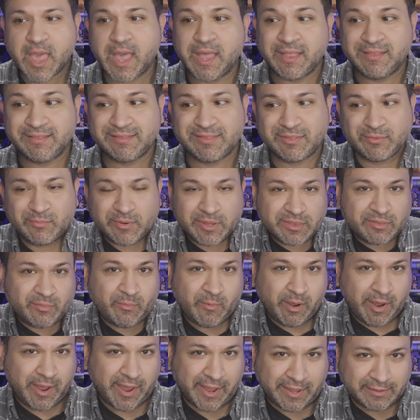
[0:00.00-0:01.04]
Hence the reason
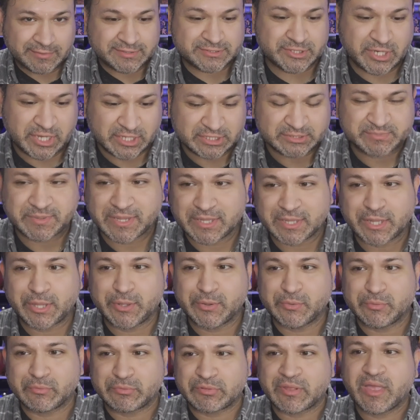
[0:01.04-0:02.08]
why I changed my
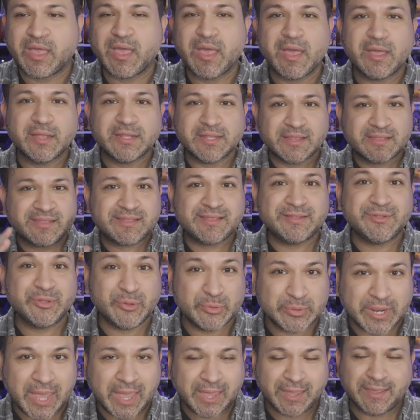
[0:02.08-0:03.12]
clothes. This is a
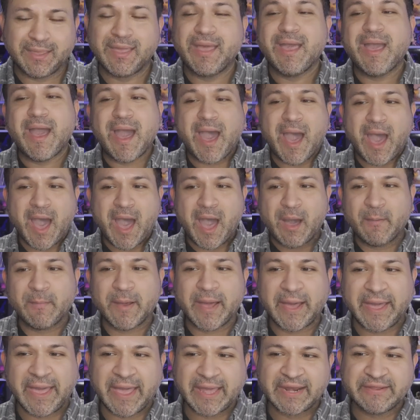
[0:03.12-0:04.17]
new day. Um,
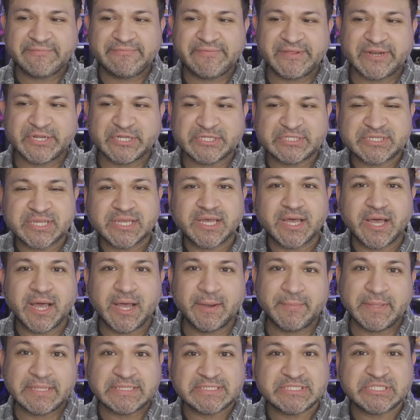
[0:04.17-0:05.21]
I had to finish
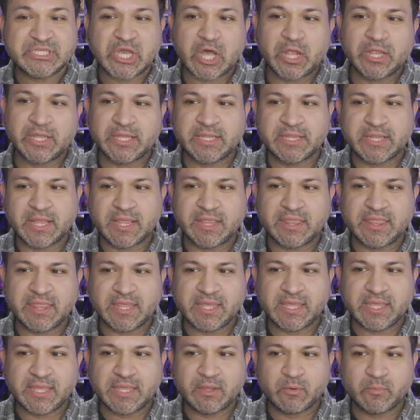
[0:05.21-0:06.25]
um, installing
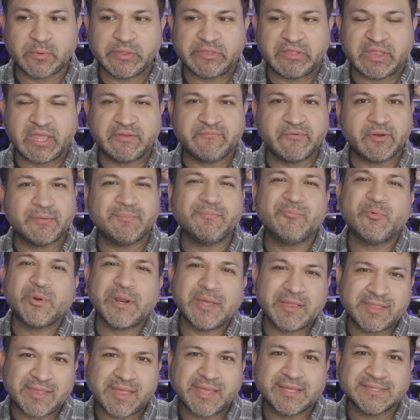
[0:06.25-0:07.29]
the receiver. When
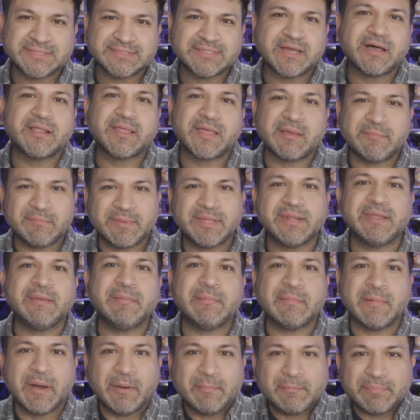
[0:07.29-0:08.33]
I say installing, I'm
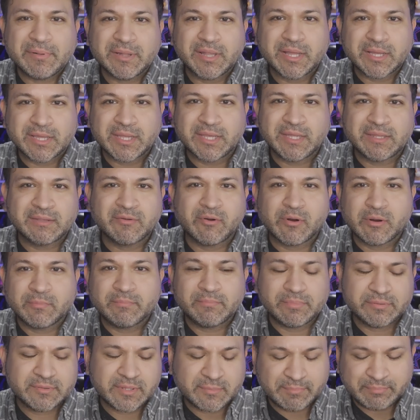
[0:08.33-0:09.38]
meaning unplugging or
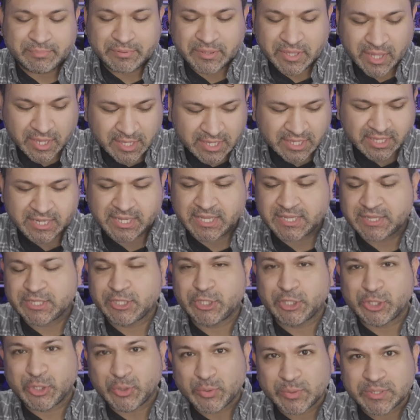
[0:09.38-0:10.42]
plugging in the
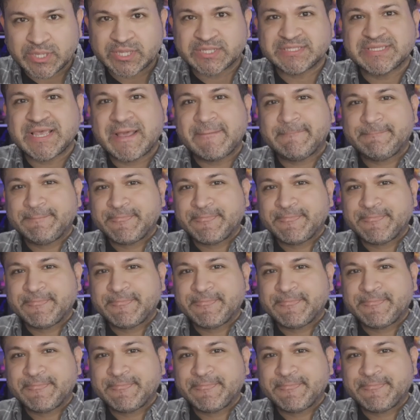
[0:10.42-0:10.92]
unit